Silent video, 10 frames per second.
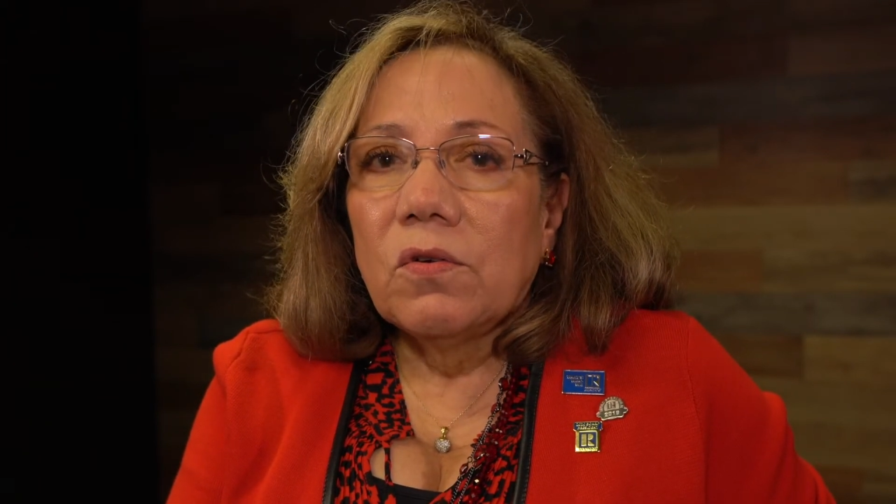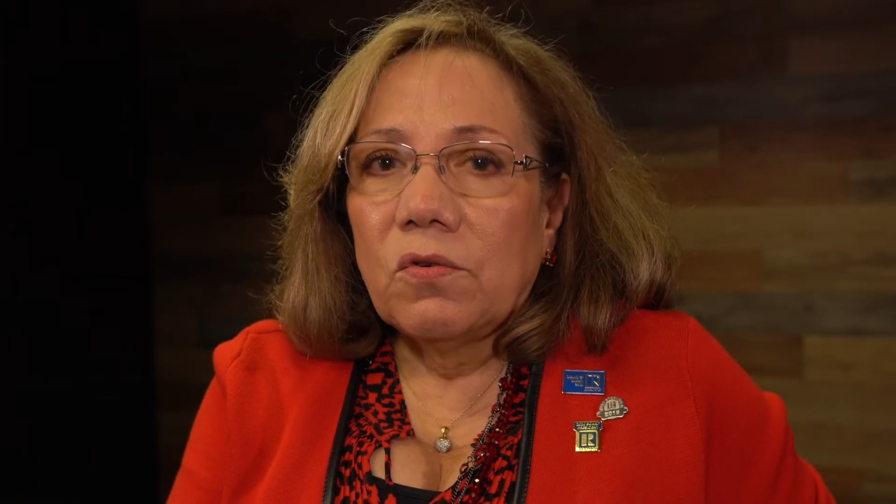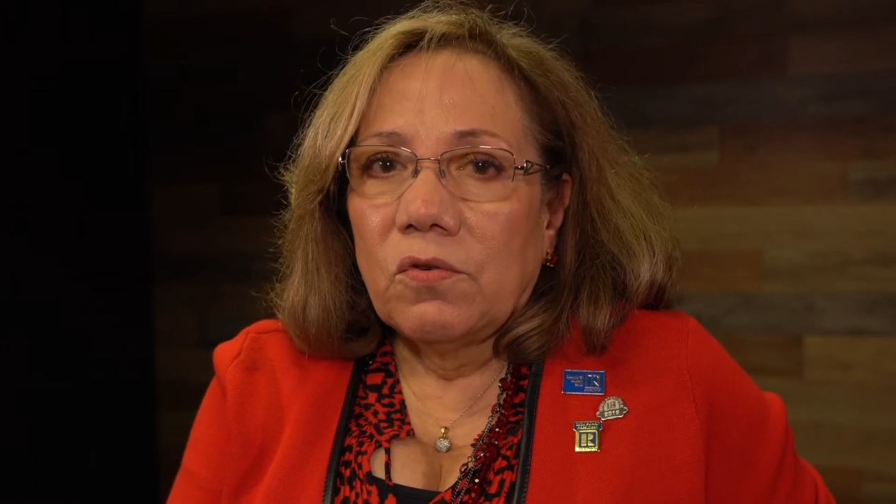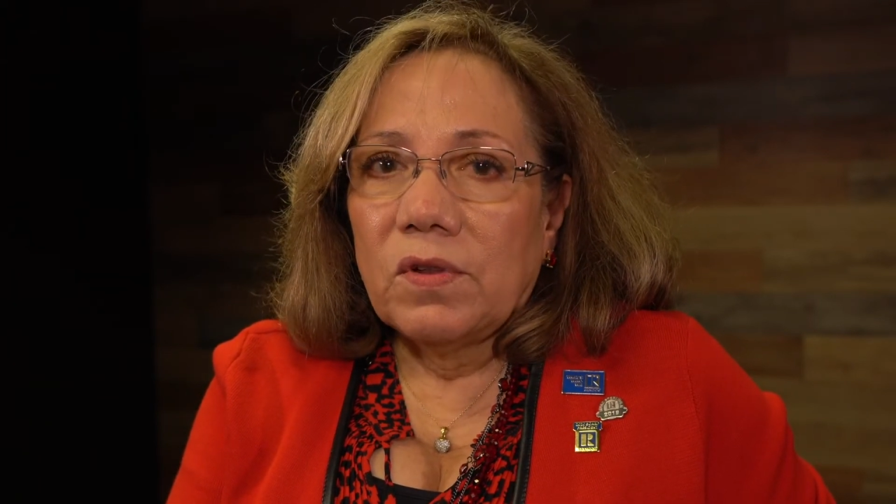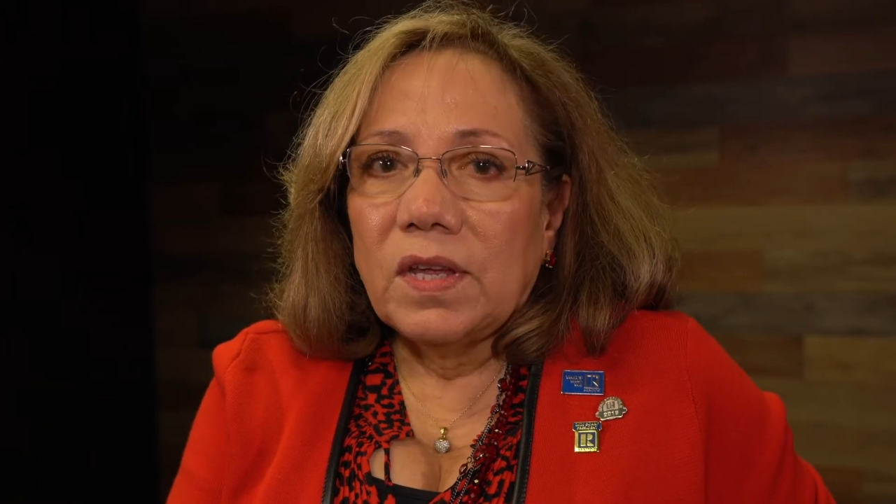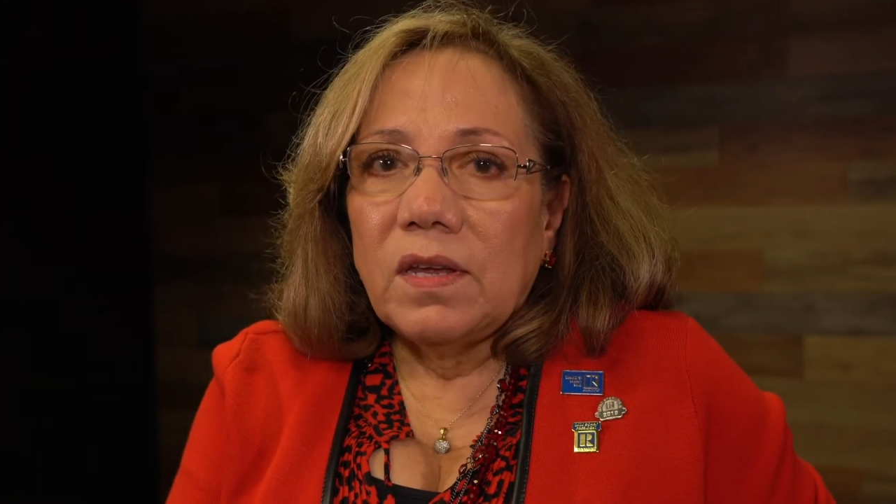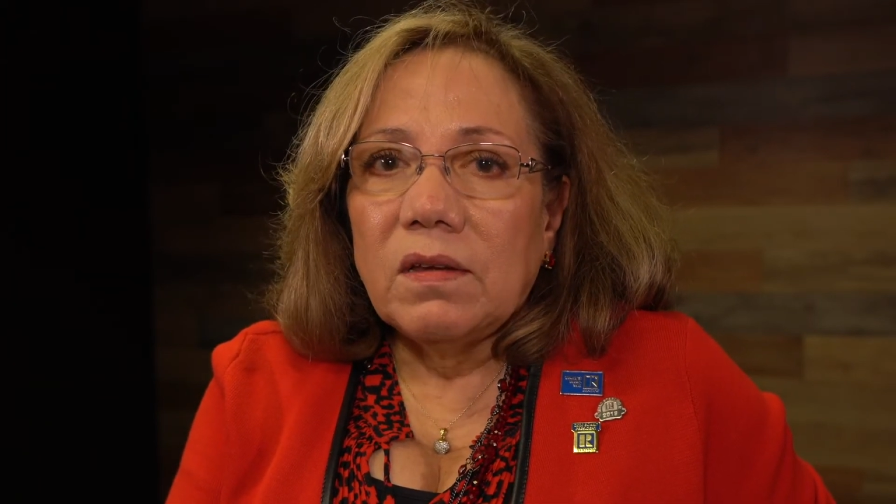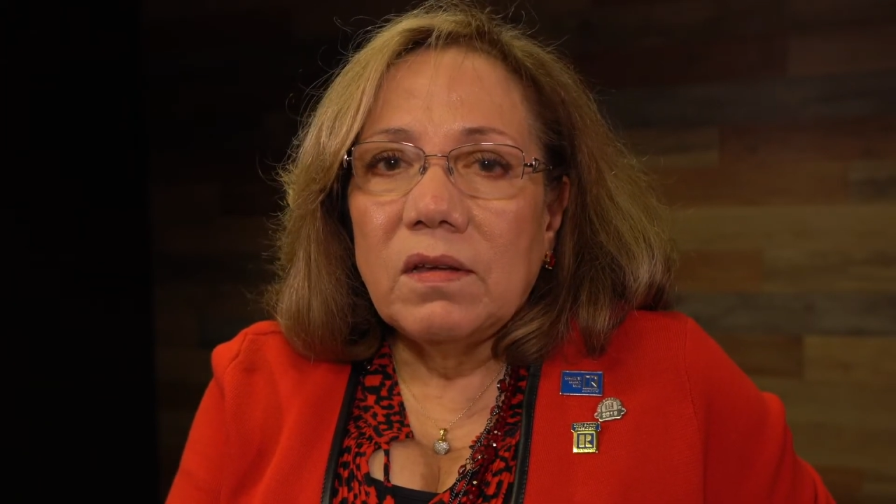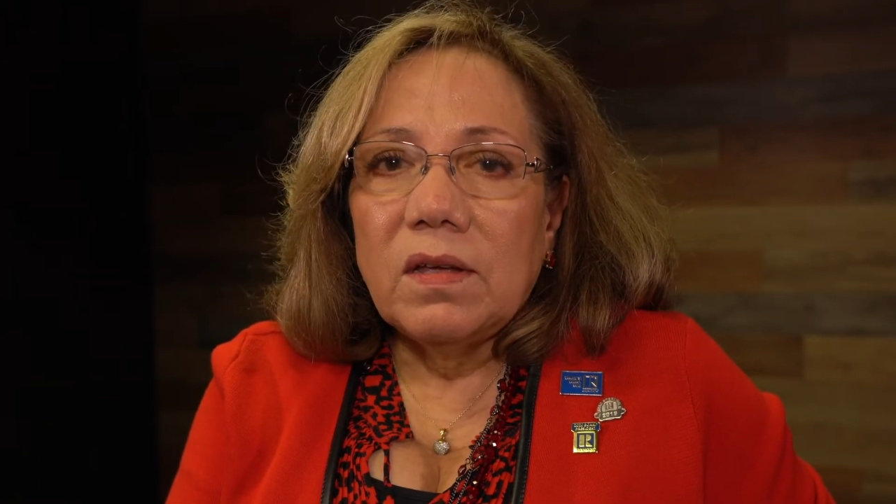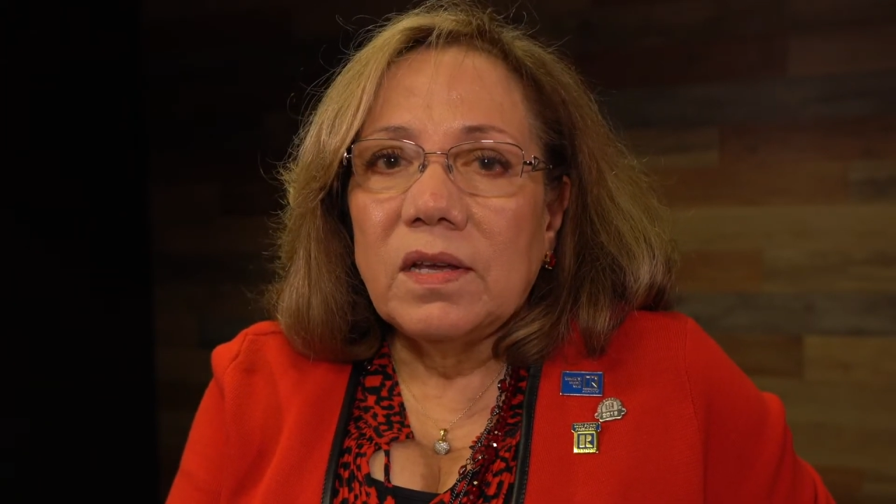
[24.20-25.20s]
early.
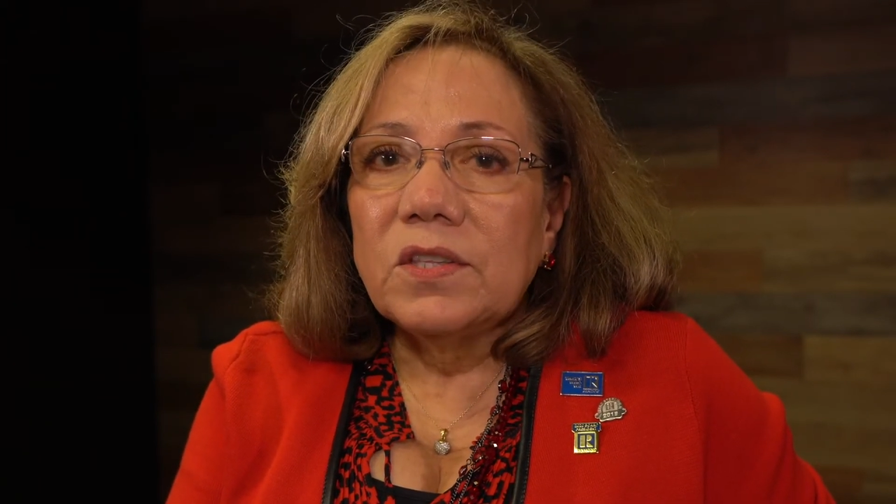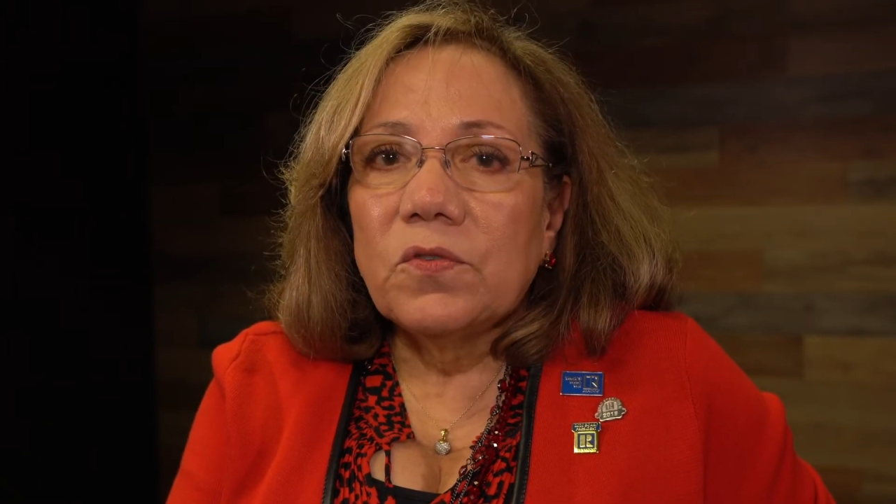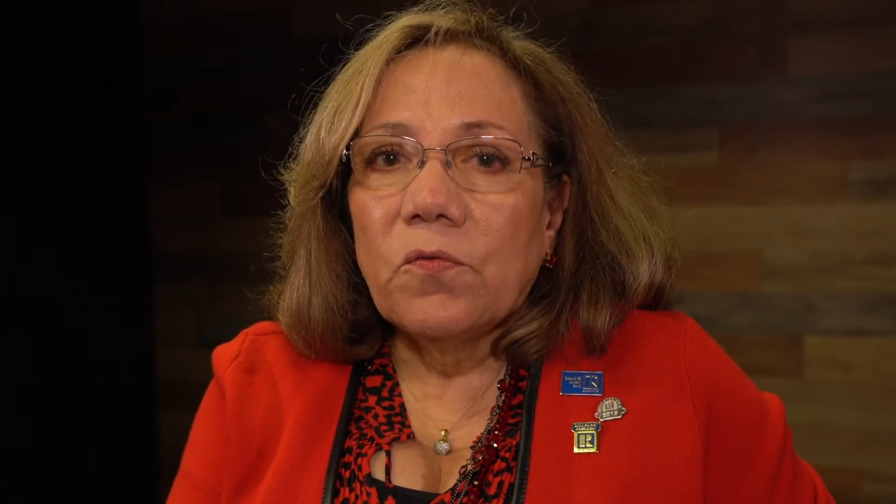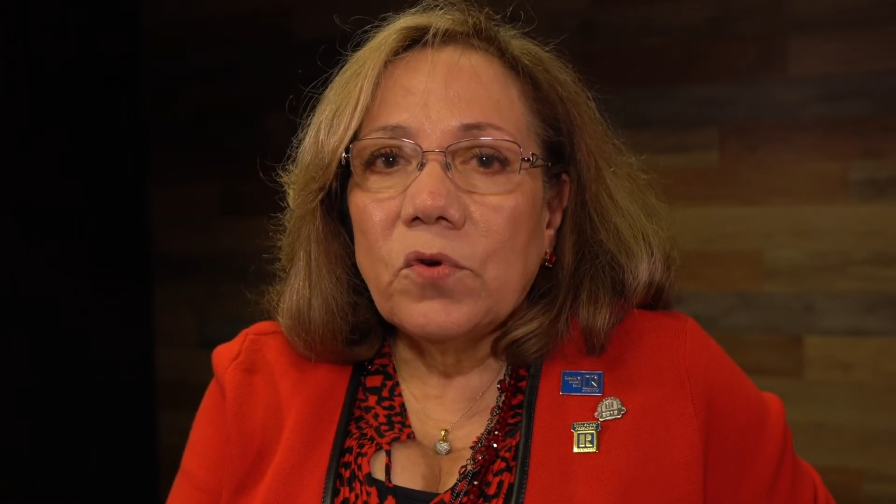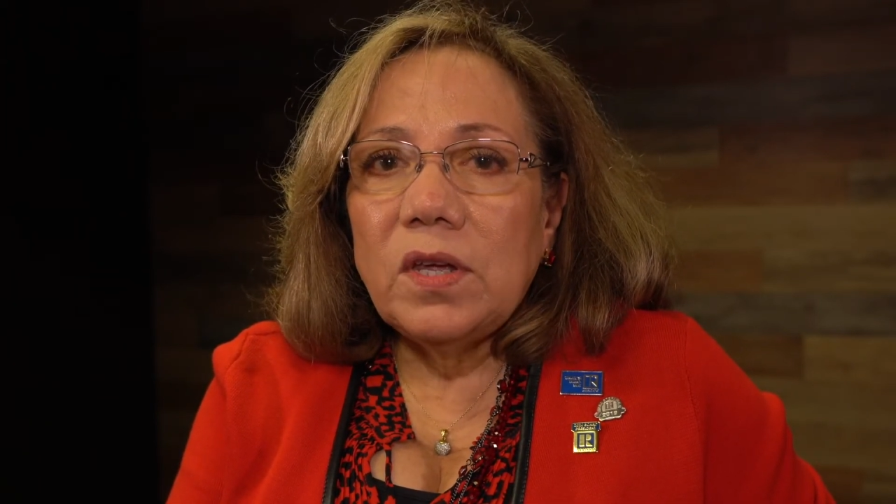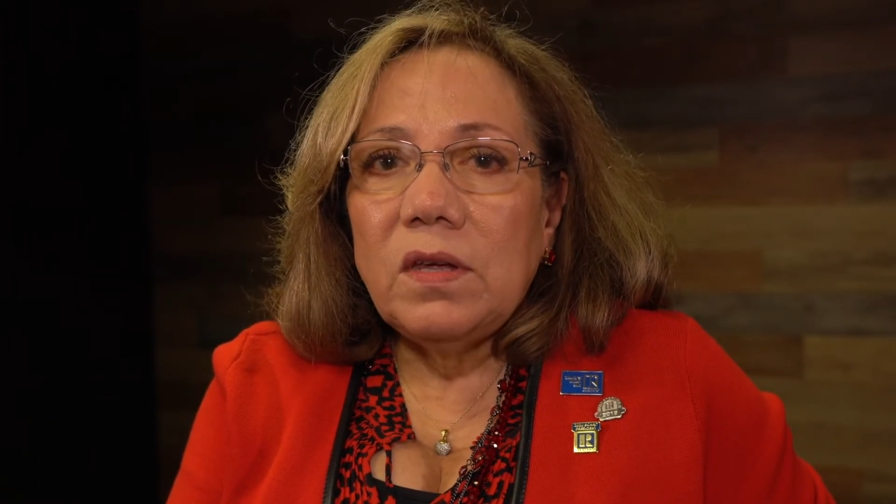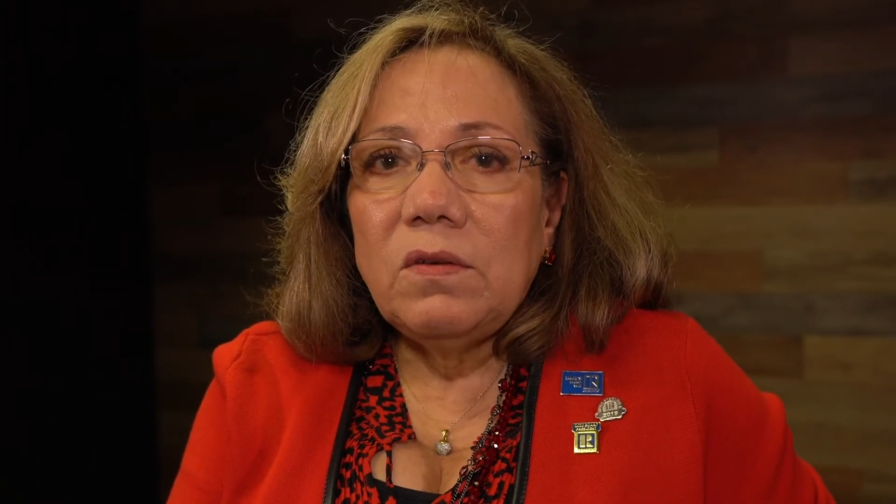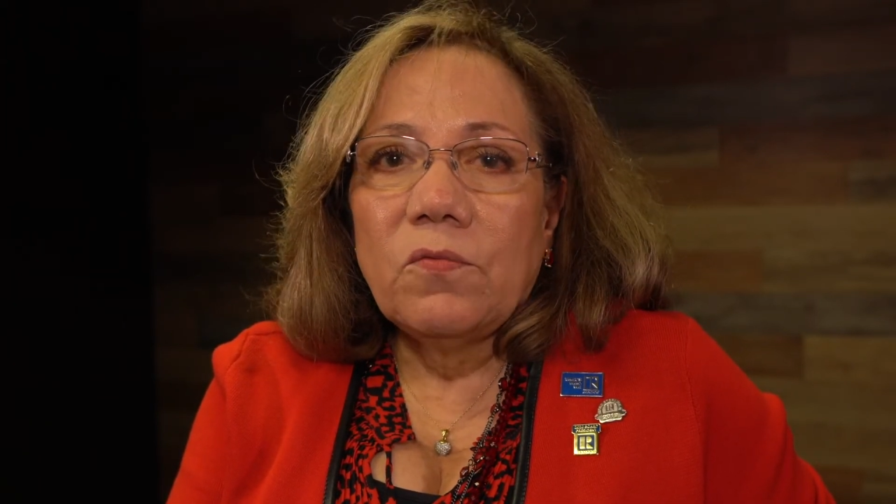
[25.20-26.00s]
And it's free,